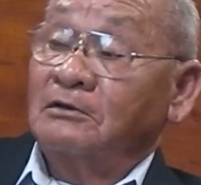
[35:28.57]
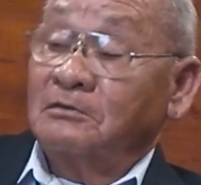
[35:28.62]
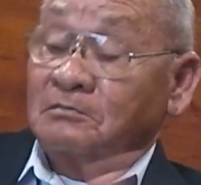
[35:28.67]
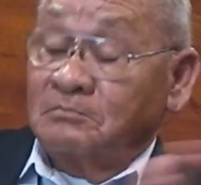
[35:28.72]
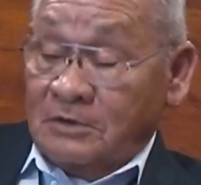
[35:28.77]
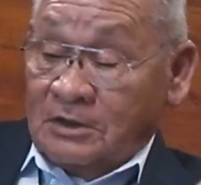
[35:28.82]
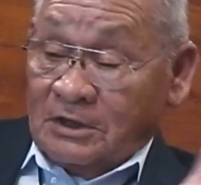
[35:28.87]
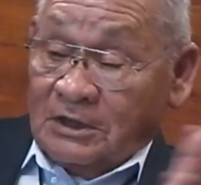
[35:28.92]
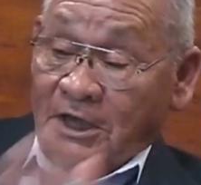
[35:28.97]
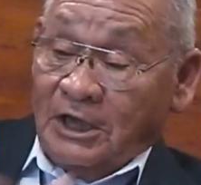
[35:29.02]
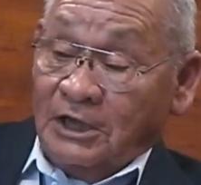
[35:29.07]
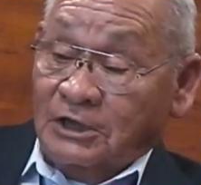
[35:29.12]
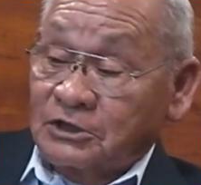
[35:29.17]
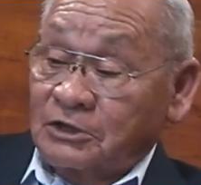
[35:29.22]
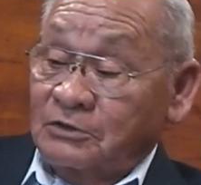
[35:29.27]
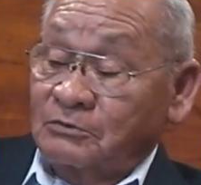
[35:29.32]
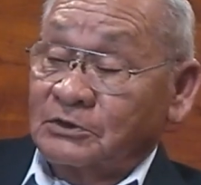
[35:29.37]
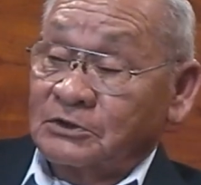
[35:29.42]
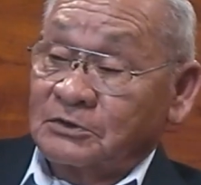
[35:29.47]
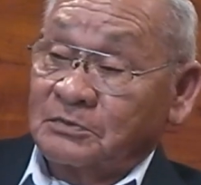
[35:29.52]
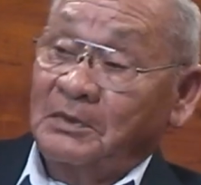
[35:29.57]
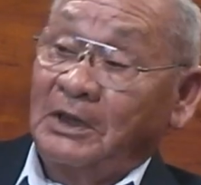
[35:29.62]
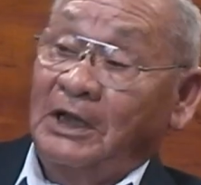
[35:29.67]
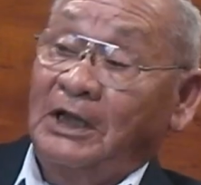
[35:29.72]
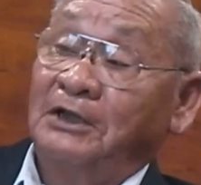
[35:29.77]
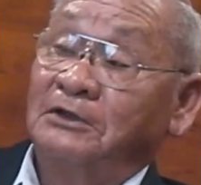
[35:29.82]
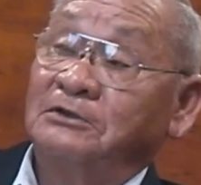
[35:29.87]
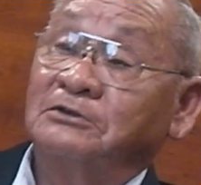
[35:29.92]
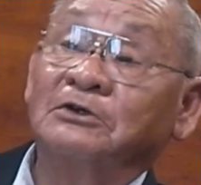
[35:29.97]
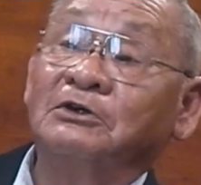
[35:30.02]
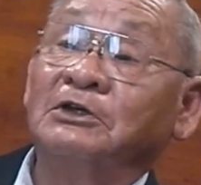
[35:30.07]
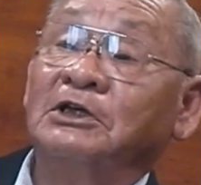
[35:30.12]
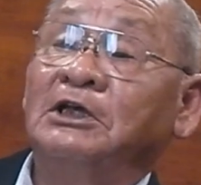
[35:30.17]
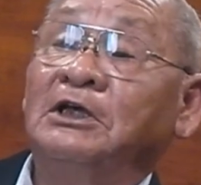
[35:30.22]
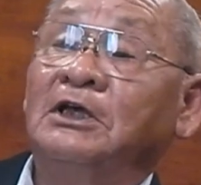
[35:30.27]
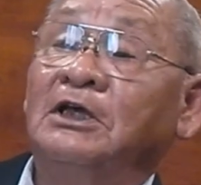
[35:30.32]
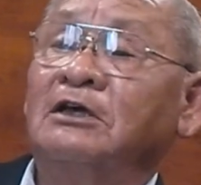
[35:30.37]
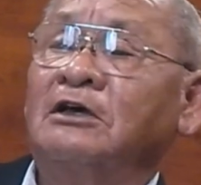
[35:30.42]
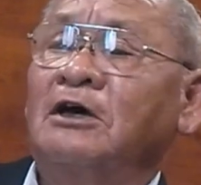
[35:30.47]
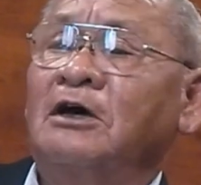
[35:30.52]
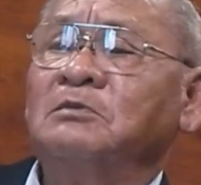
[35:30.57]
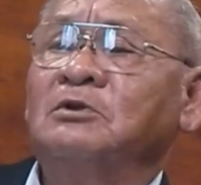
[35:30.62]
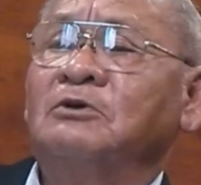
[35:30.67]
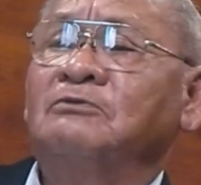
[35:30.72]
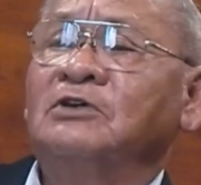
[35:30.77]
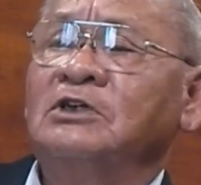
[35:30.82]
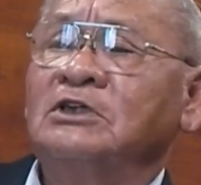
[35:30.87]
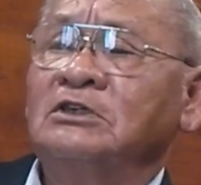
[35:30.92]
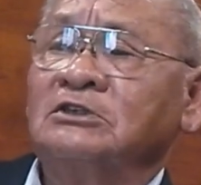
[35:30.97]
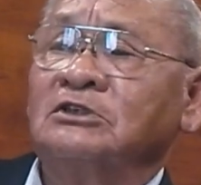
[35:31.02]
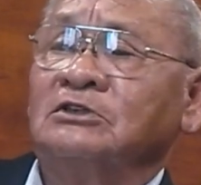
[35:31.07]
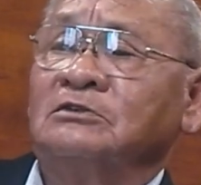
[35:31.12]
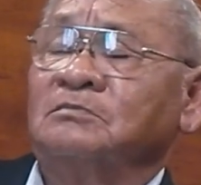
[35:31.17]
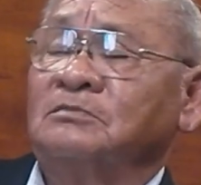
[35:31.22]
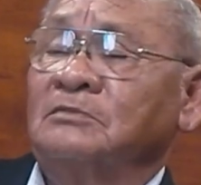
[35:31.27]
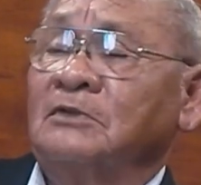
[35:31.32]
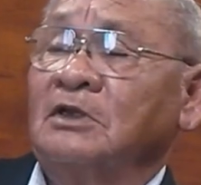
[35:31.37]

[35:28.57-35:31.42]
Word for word: a connection was made. So he, he come to visit.